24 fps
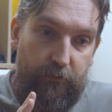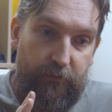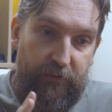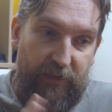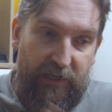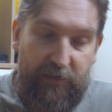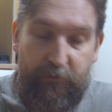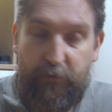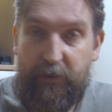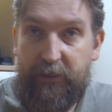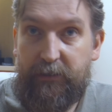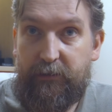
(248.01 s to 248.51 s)

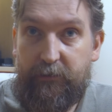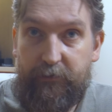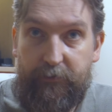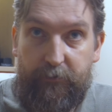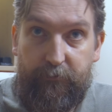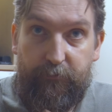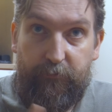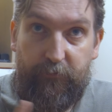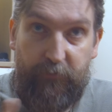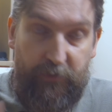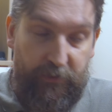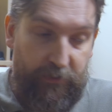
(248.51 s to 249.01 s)

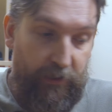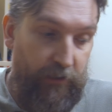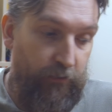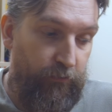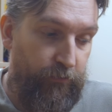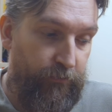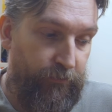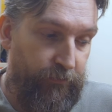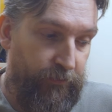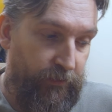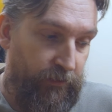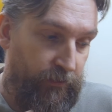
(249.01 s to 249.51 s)
directly
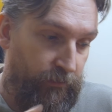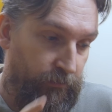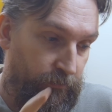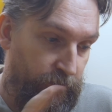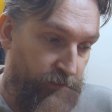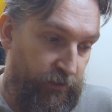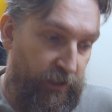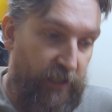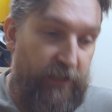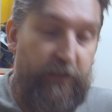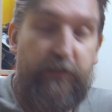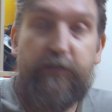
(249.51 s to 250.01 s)
without the
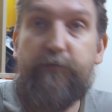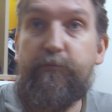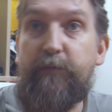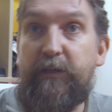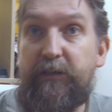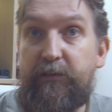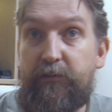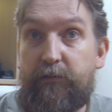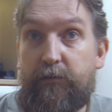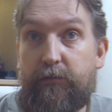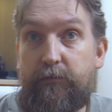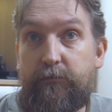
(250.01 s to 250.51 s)
charge
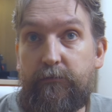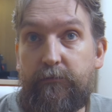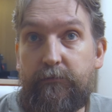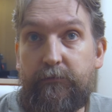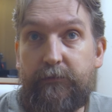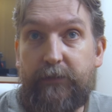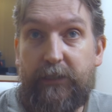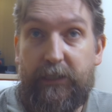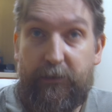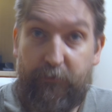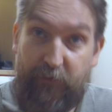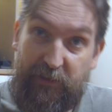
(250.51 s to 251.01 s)
splitter,
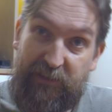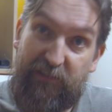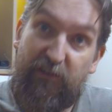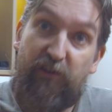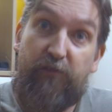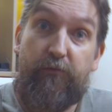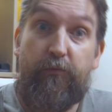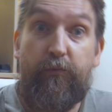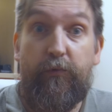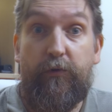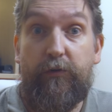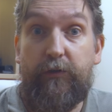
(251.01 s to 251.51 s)
it will
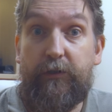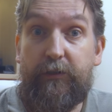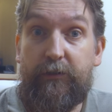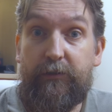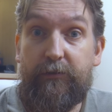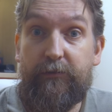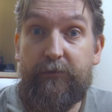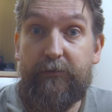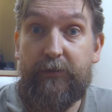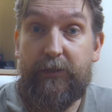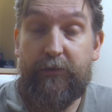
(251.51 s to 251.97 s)
not work.